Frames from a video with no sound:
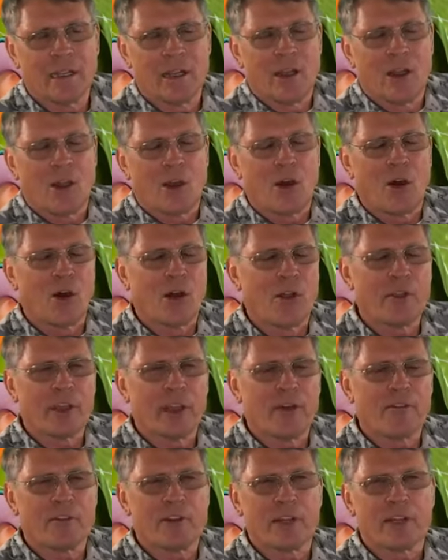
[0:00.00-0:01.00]
All the
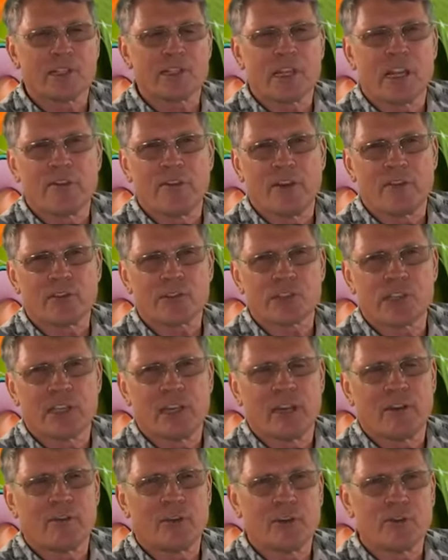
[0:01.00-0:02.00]
evidence I've ever
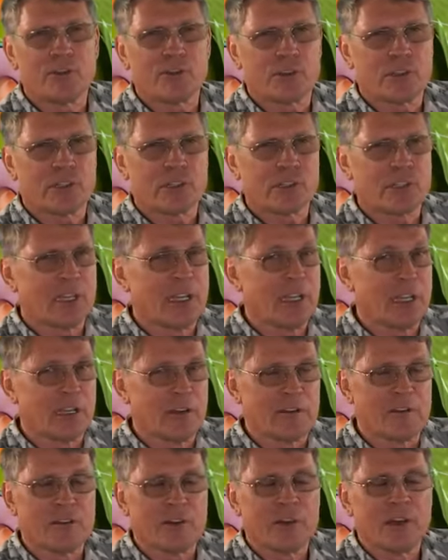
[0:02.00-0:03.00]
seen evolutionists
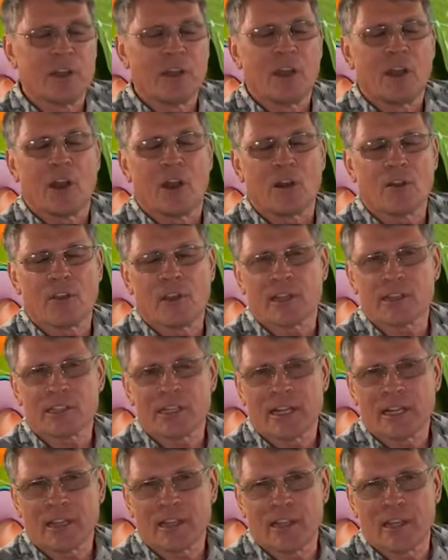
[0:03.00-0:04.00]
give are things
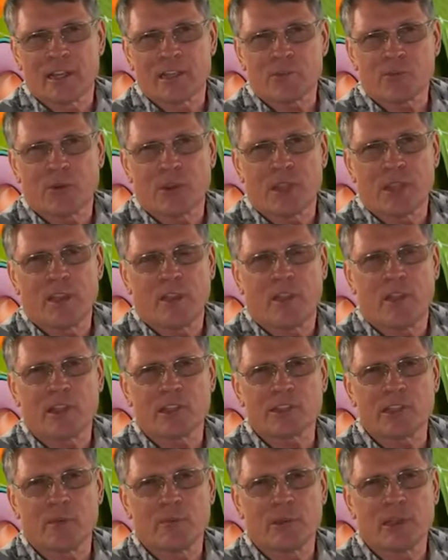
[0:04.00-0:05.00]
like this, where they think
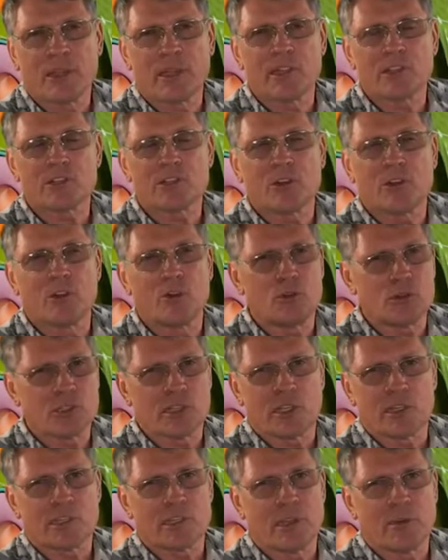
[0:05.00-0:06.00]
something is
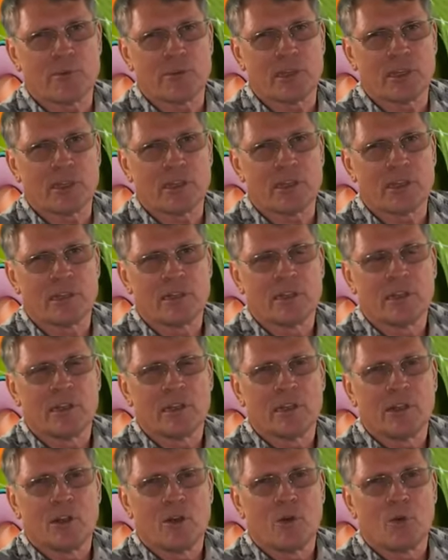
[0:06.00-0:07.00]
losing something.
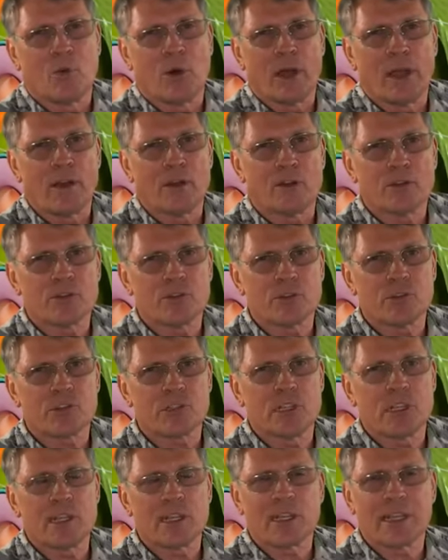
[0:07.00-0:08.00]
Why don't you
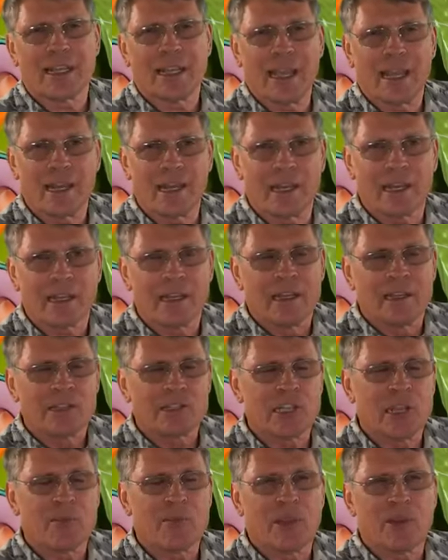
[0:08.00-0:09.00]
see it gaining?
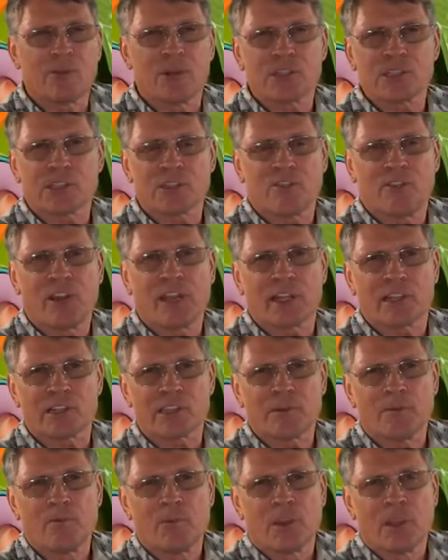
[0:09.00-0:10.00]
Same thing with the
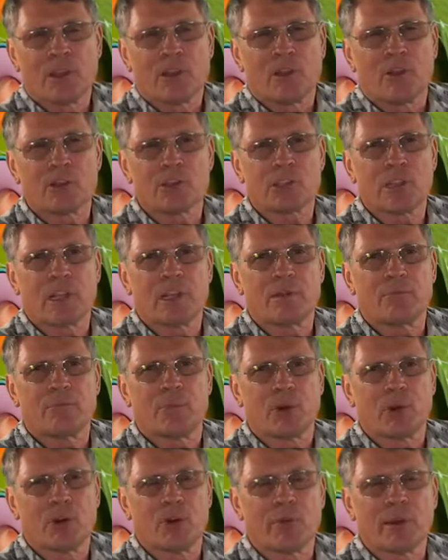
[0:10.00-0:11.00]
Sphinx. You said
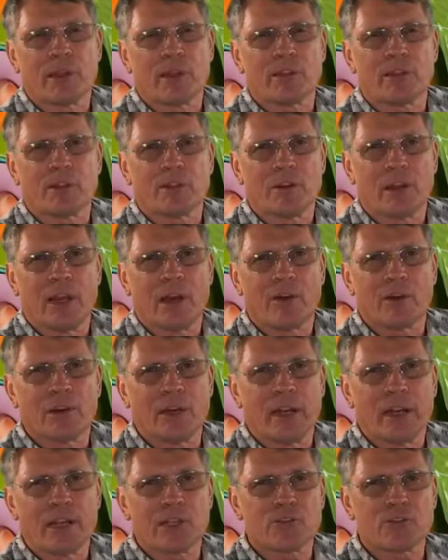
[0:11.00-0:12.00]
burrowing in the ground,
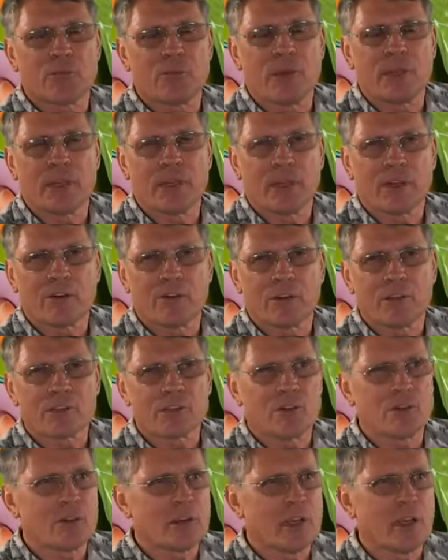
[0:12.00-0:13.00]
legs would be a
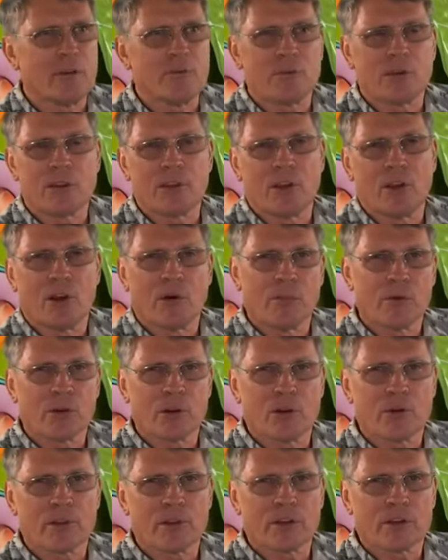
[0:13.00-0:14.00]
hindrance. Okay, well, they all
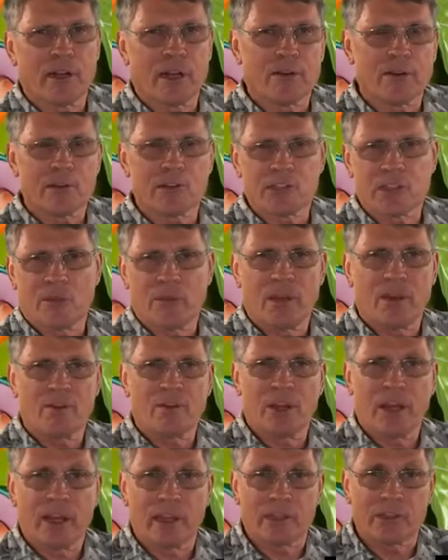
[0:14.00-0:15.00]
burrow in the ground and some have
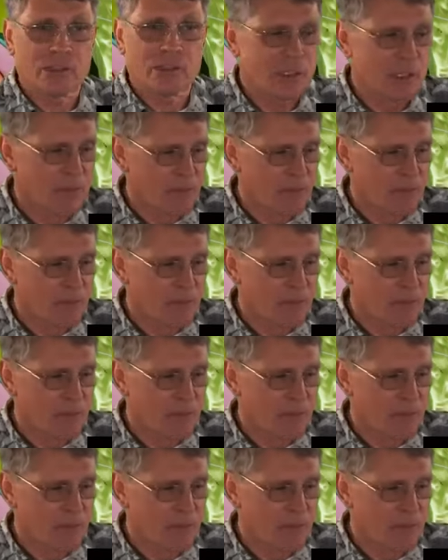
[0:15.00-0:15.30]
legs.